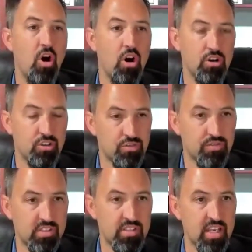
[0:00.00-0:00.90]
honored to
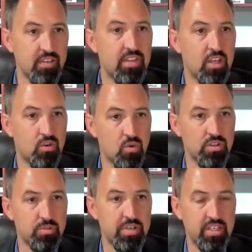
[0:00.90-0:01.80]
receive the
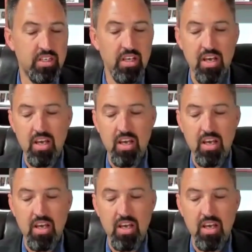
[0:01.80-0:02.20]
endorsement.